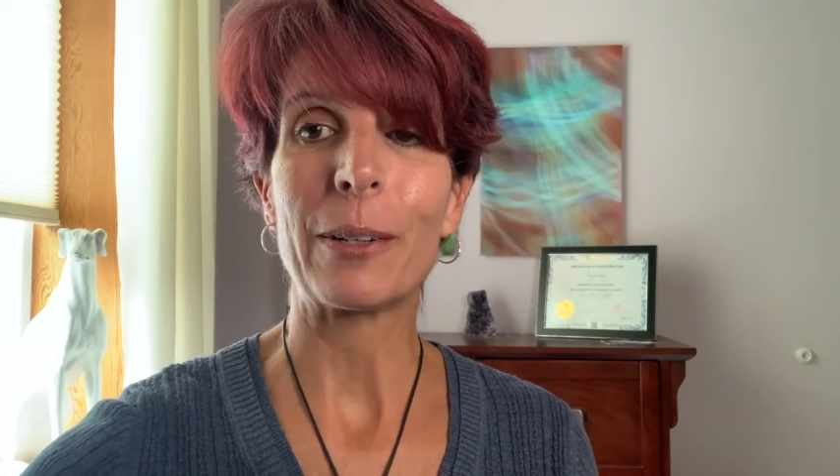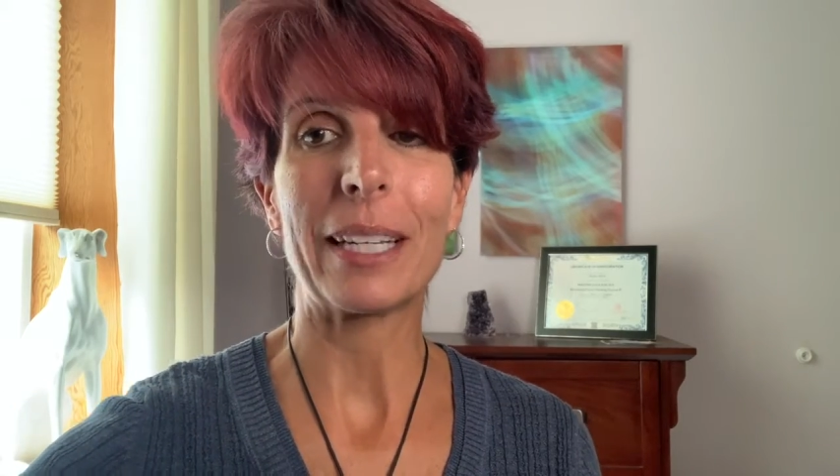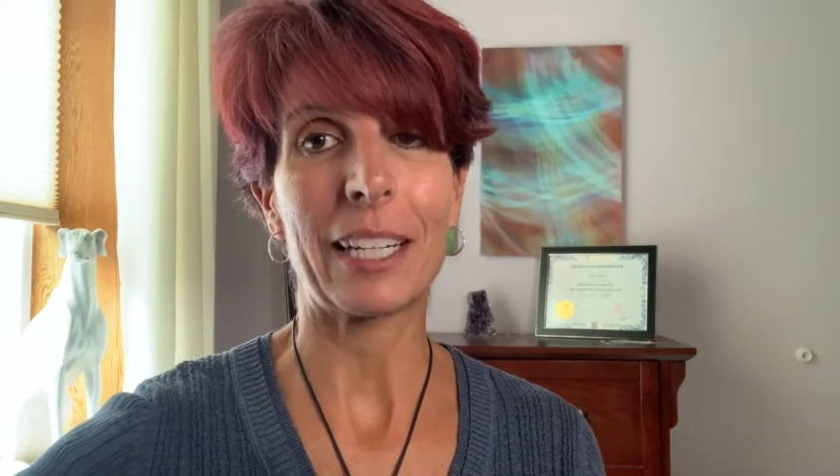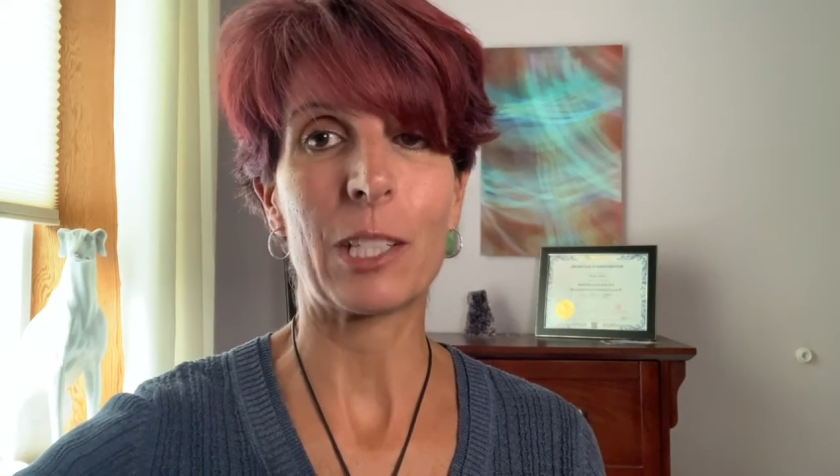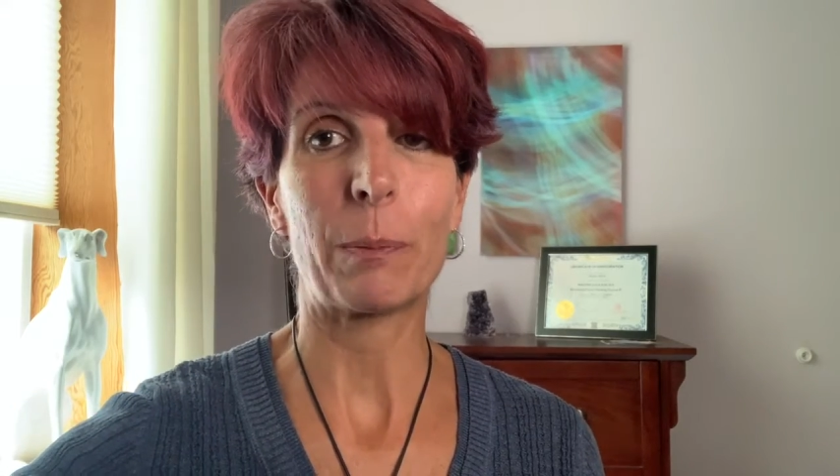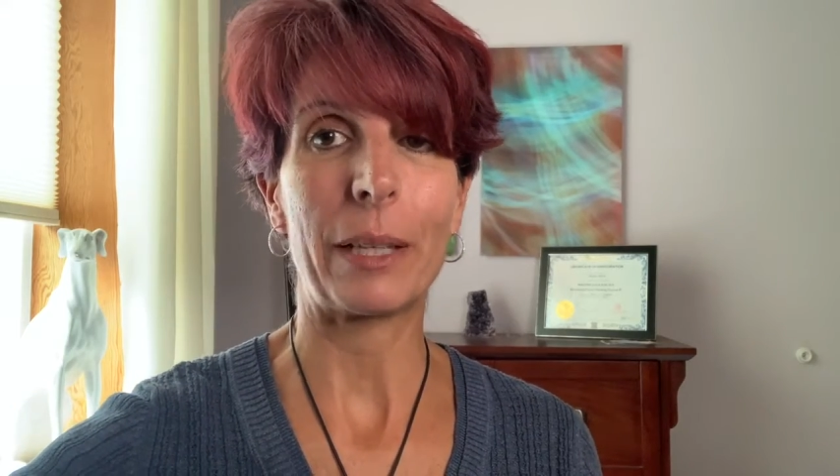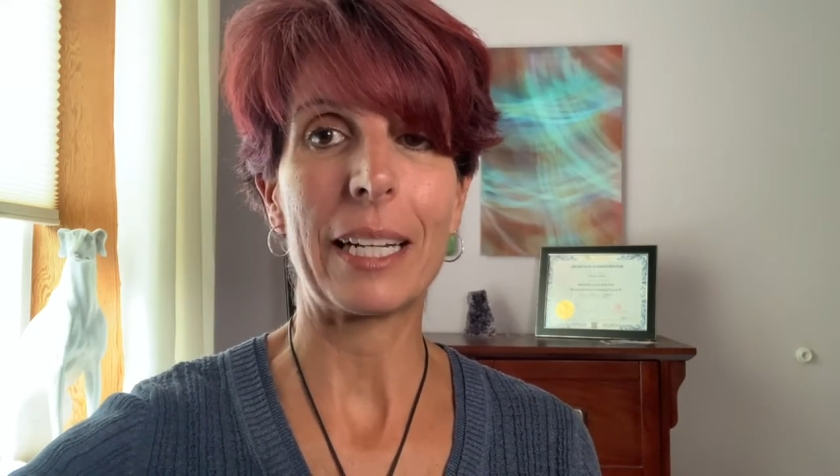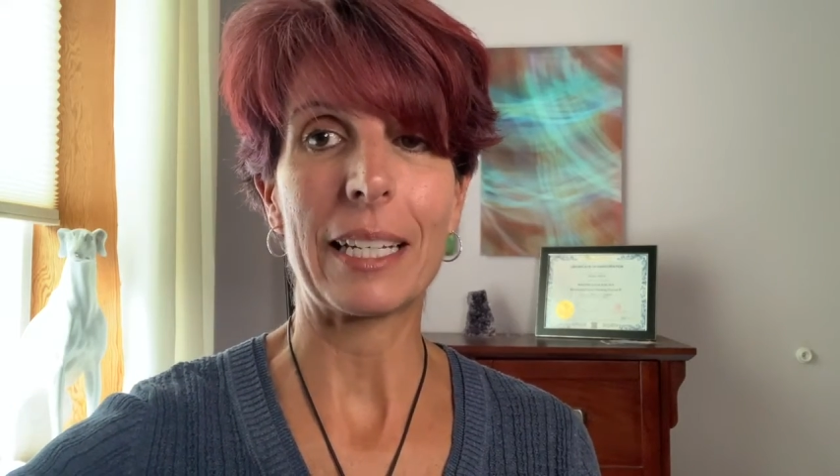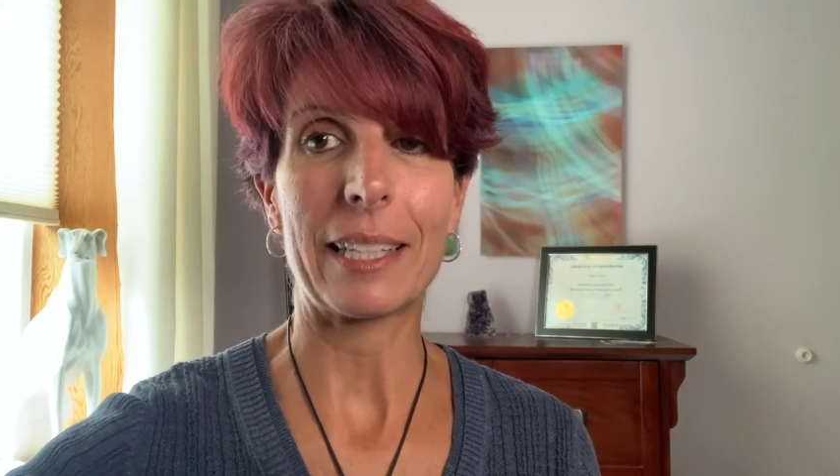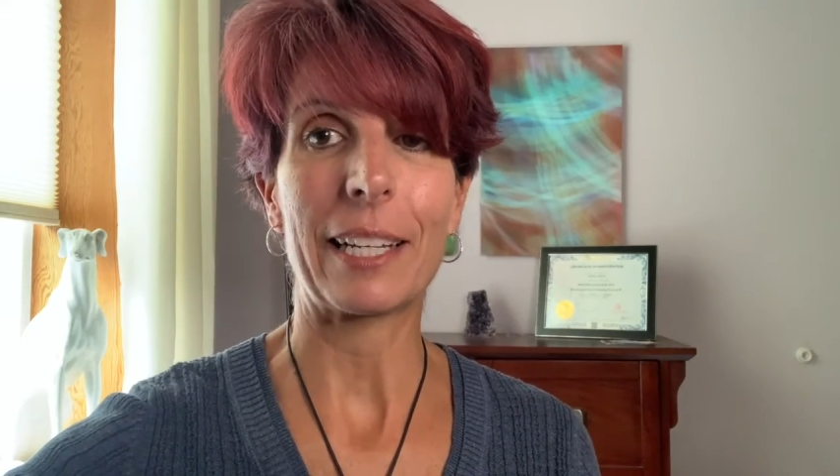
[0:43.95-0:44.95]
and explain
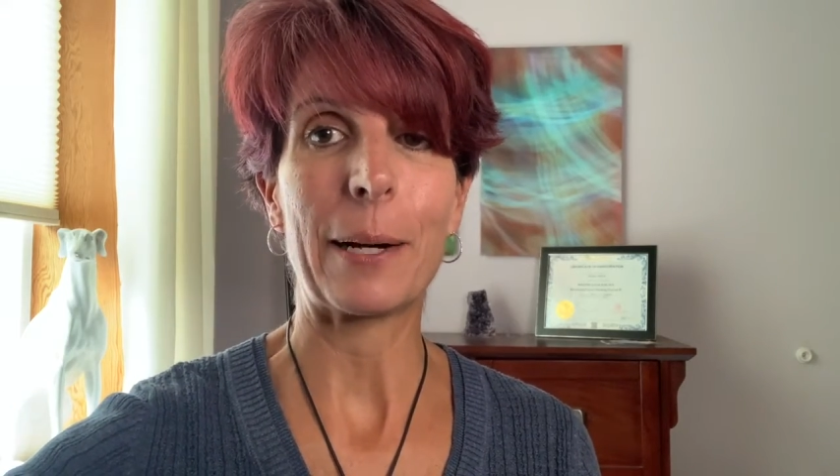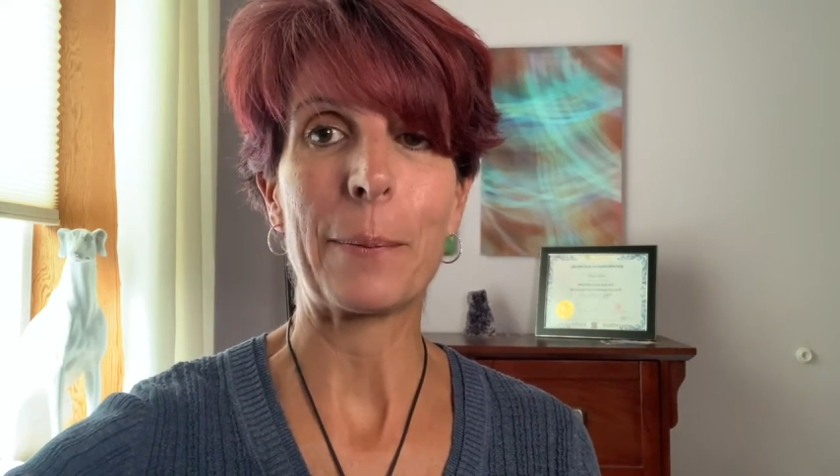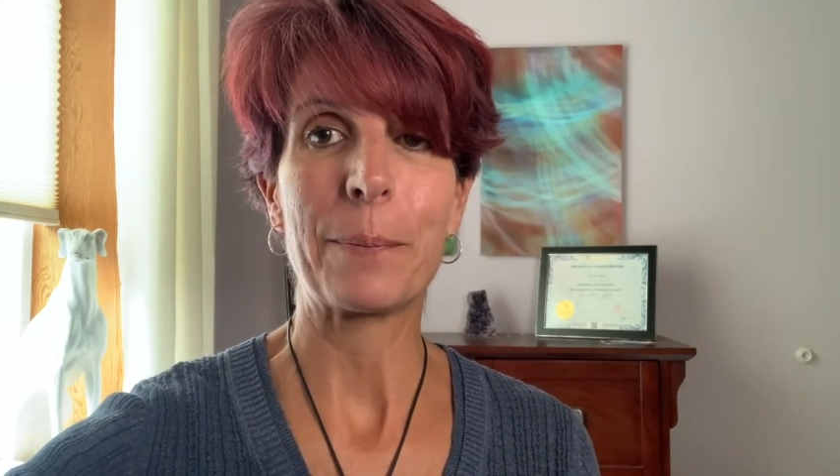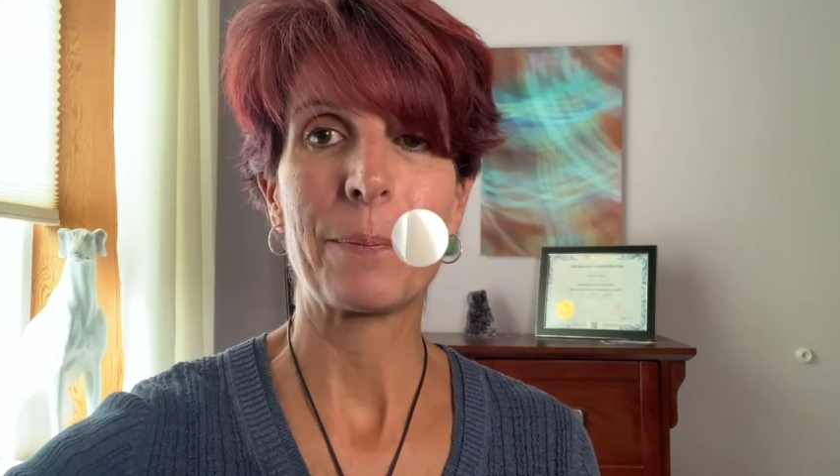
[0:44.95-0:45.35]
as I go.